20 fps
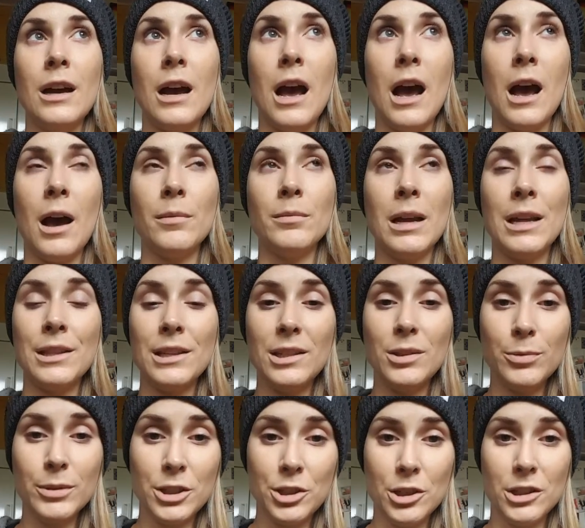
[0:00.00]
and
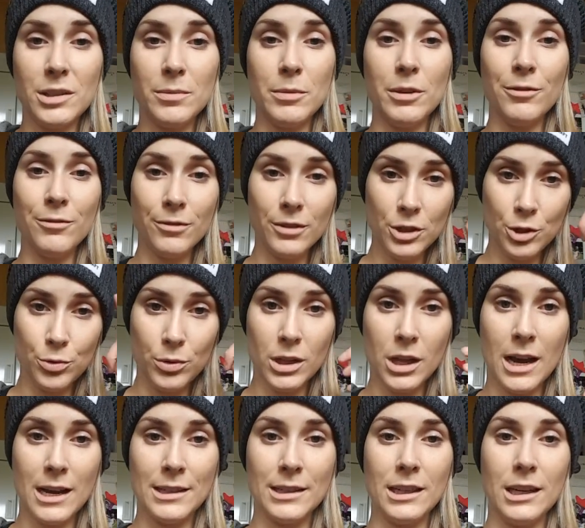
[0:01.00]
this was just me
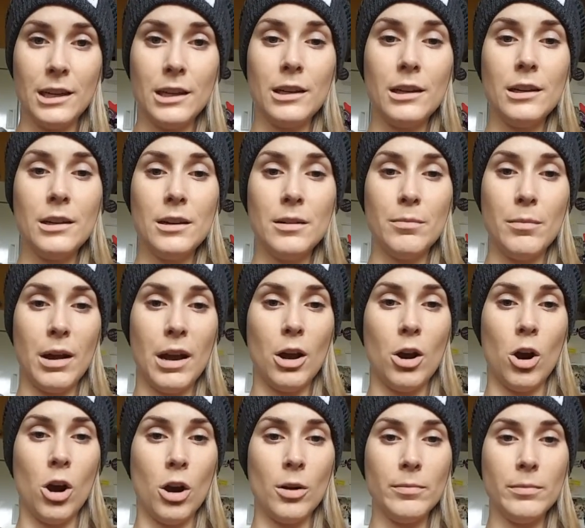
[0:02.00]
visualizing my
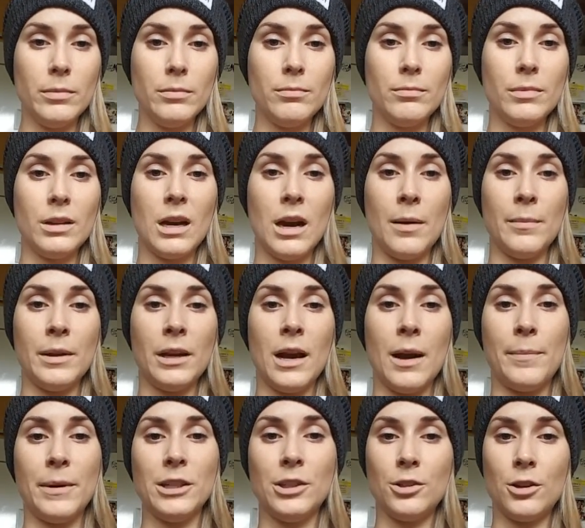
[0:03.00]
arm coming
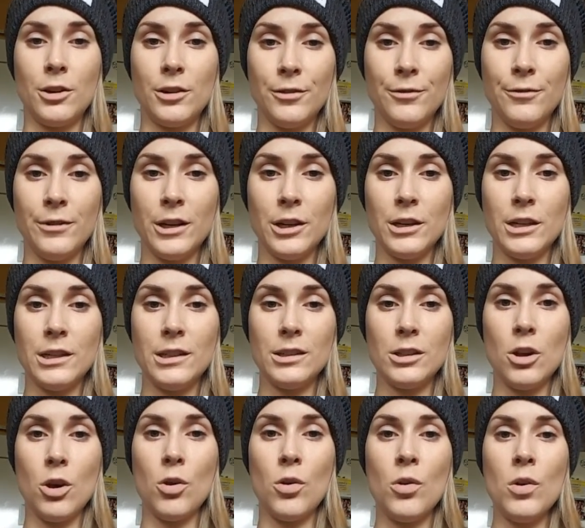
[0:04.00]
up. I started very
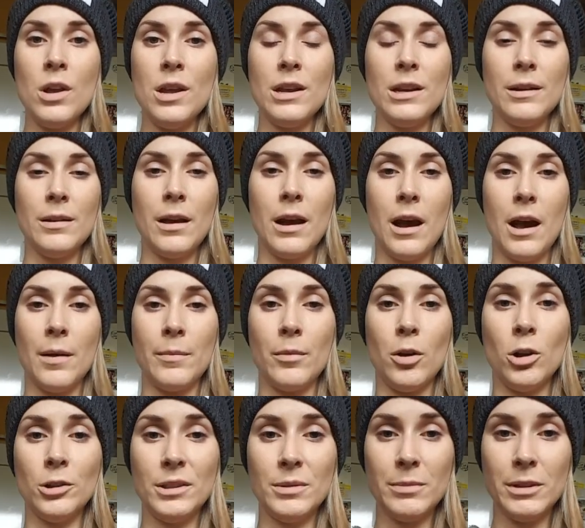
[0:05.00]
slow.
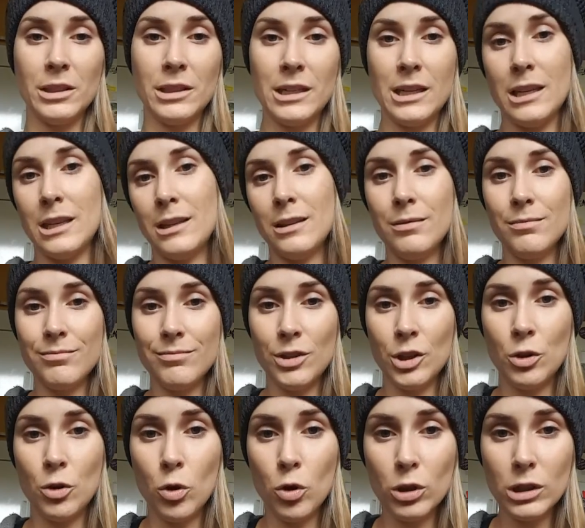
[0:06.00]
Ultimately,
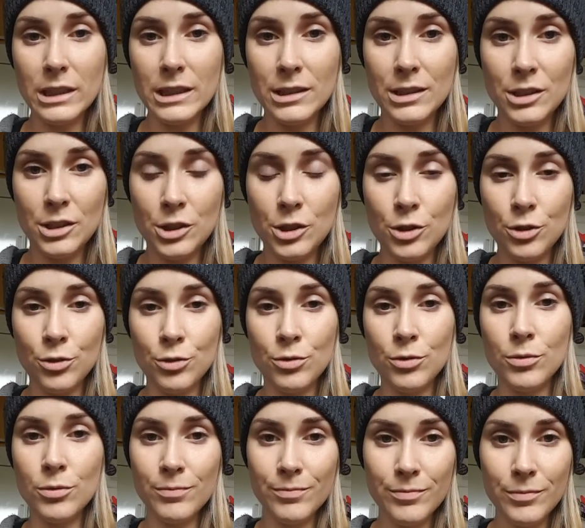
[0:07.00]
the goal is
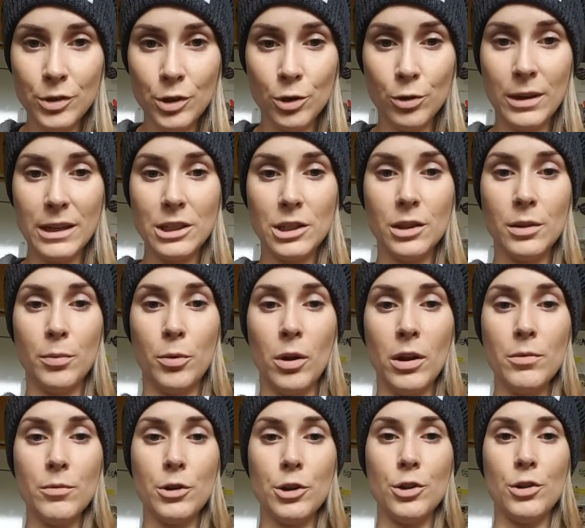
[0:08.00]
to, get to the
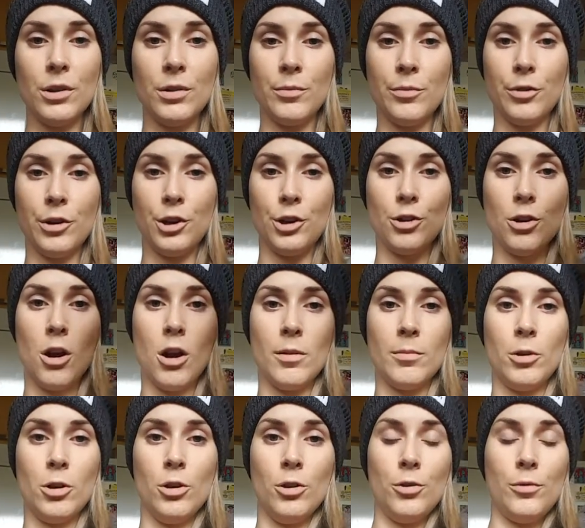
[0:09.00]
point where you can bring your
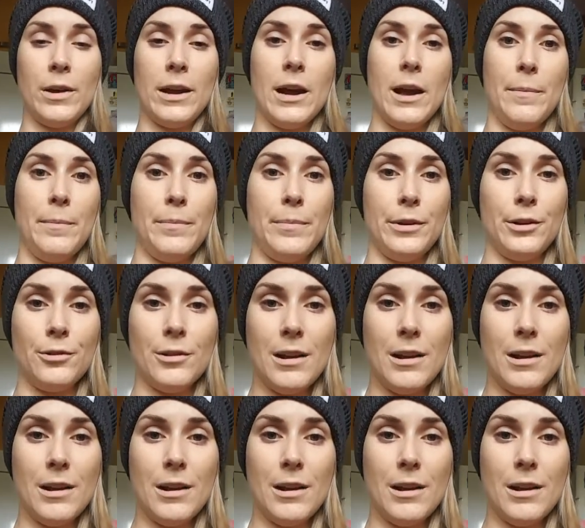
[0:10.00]
arm all the way up and